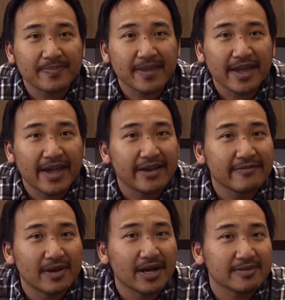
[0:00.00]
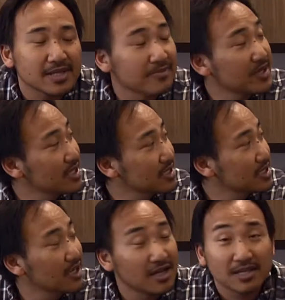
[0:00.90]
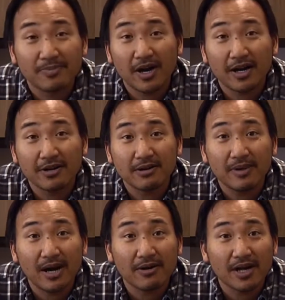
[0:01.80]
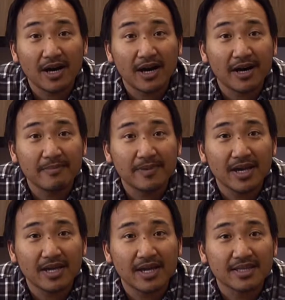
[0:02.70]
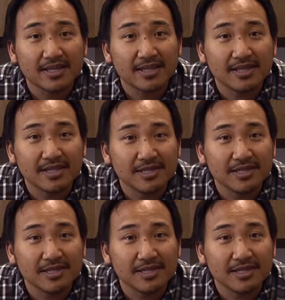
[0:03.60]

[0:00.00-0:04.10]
have some things to ponder about and